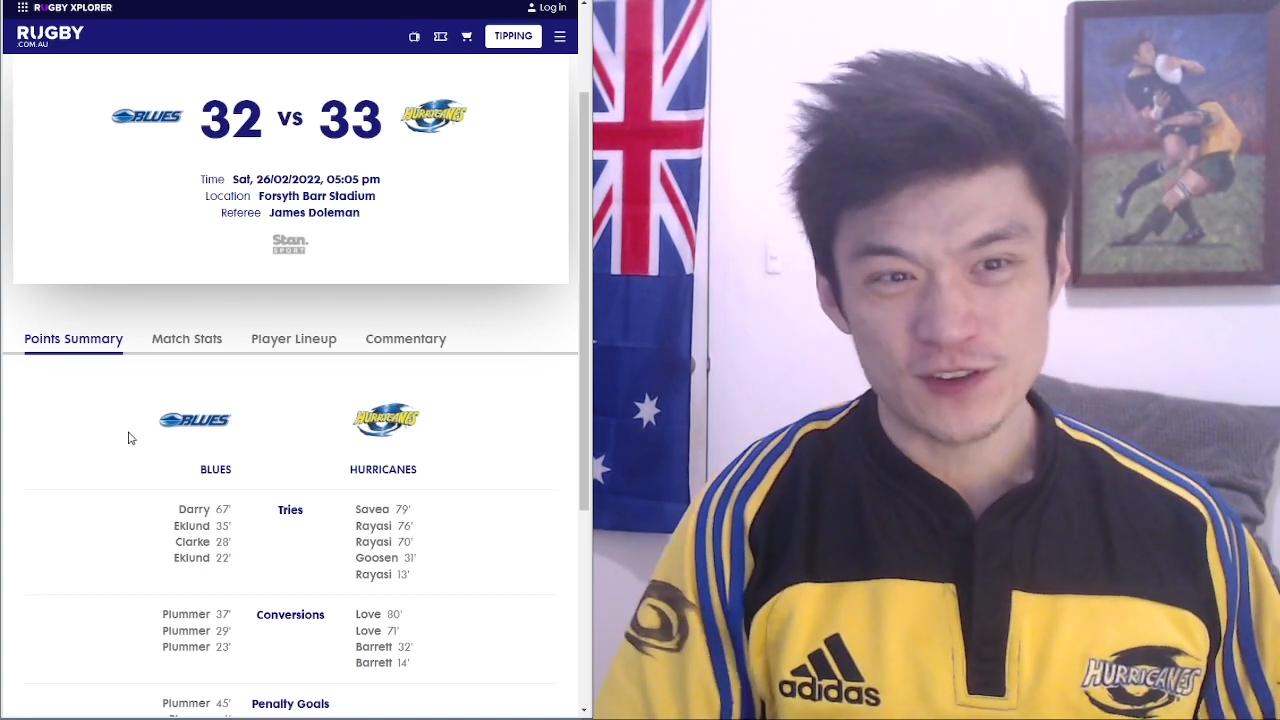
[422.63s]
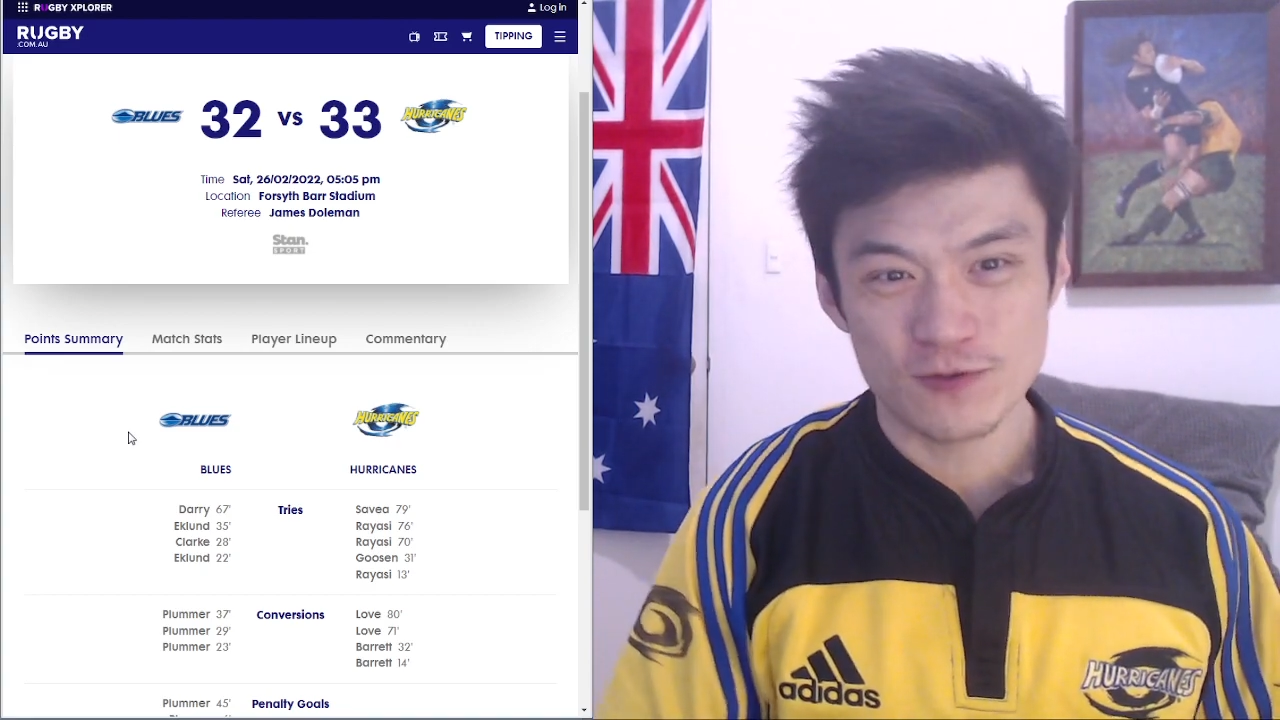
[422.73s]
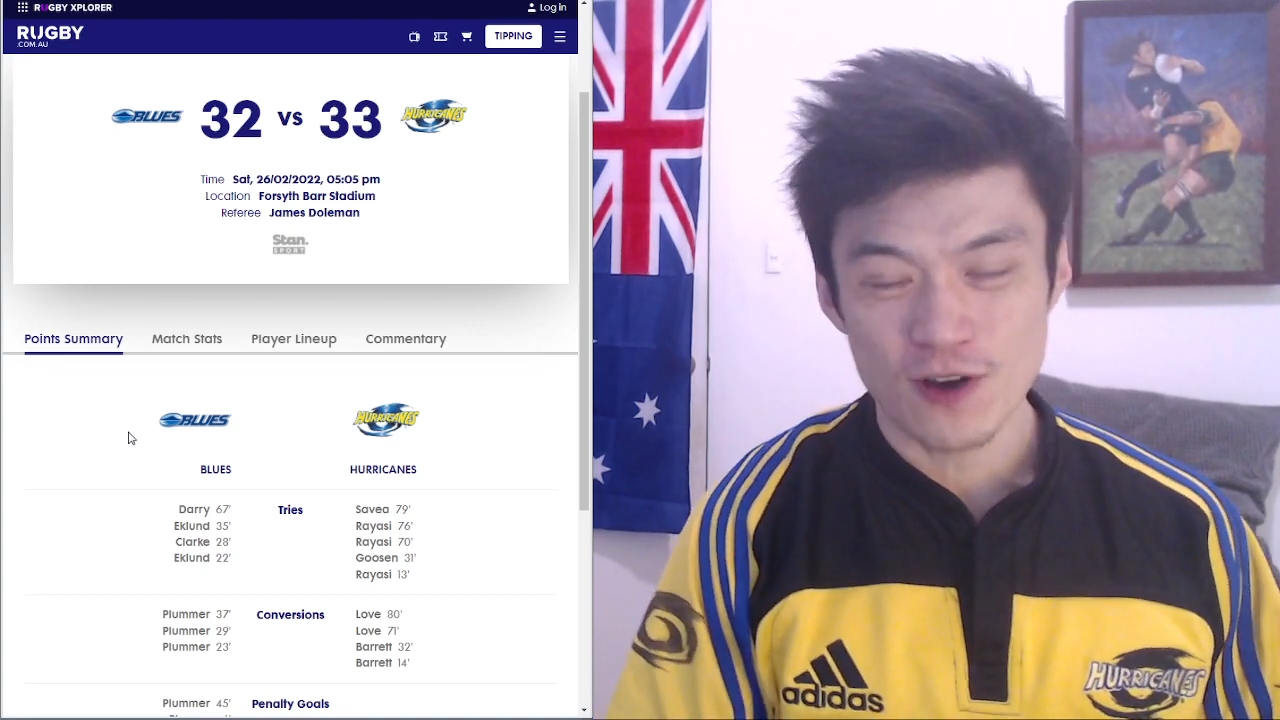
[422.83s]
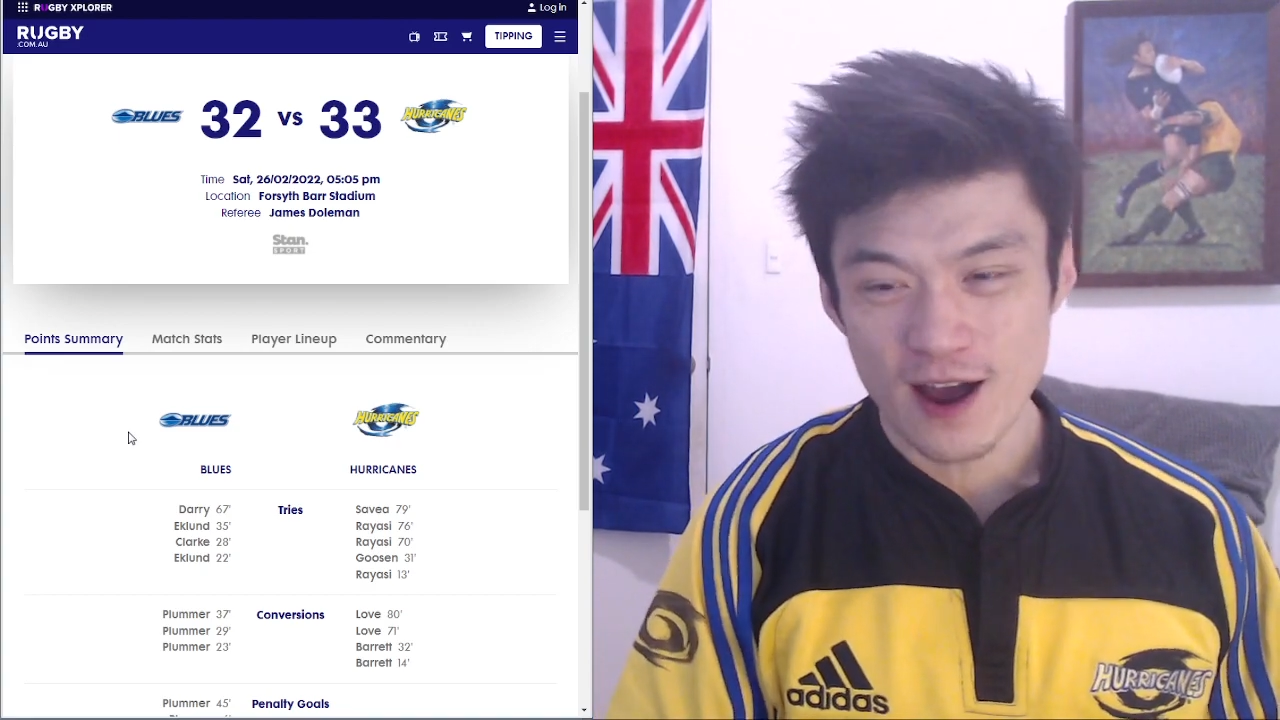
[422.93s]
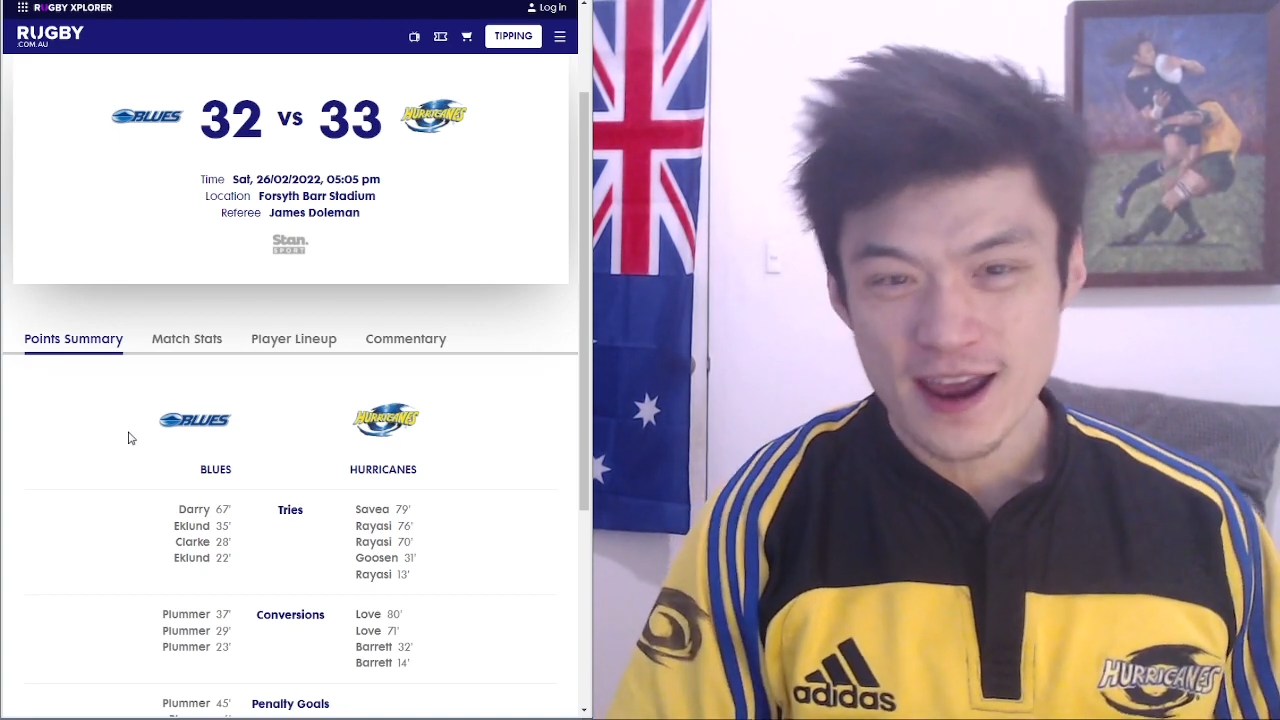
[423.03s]
and
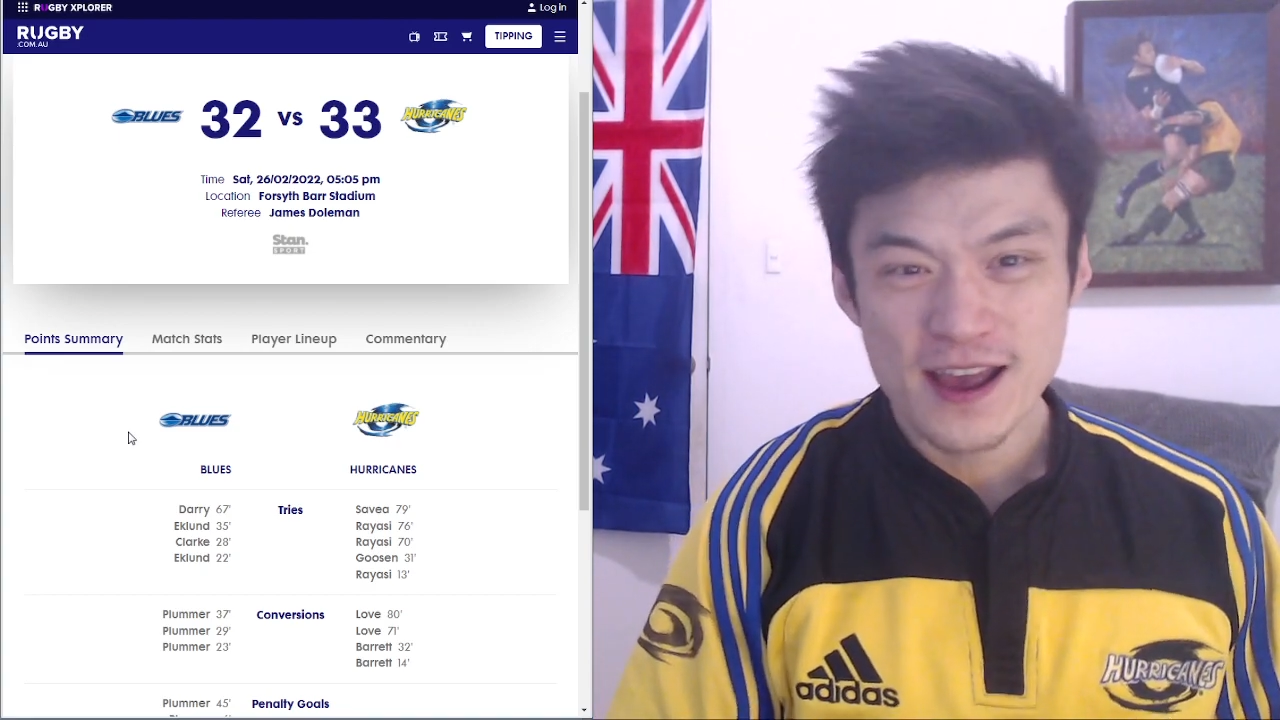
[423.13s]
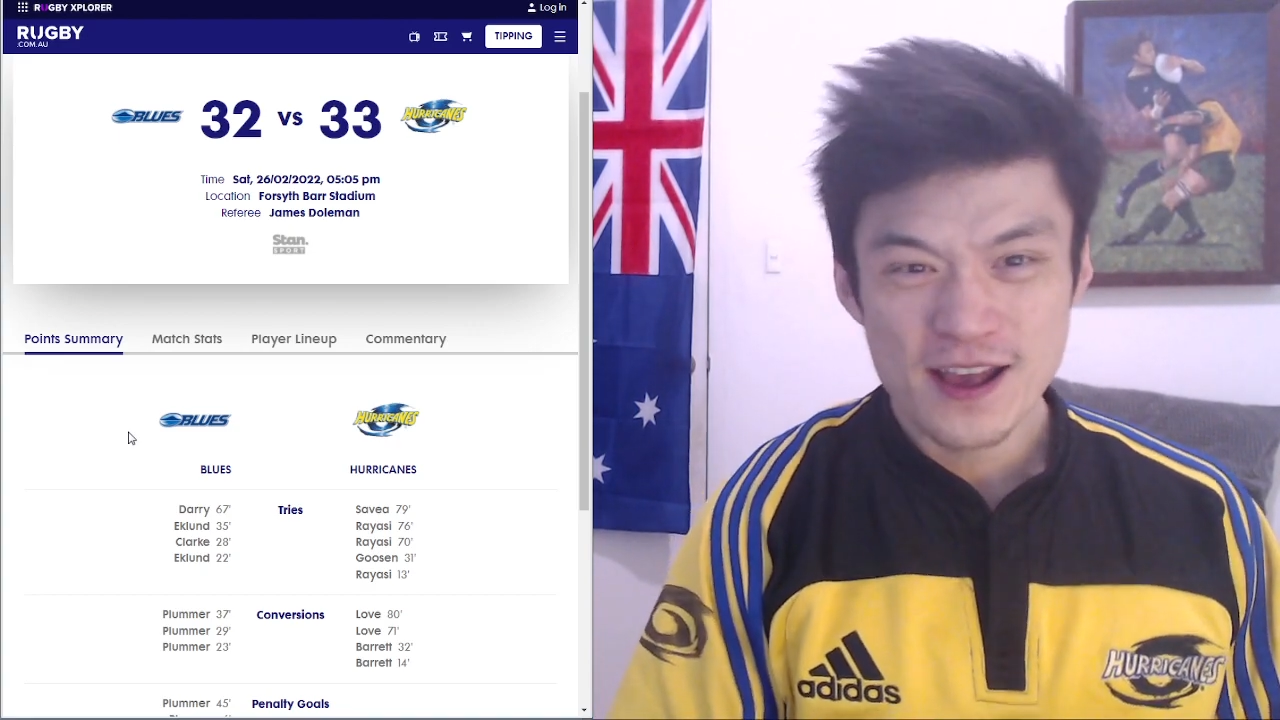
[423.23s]
right,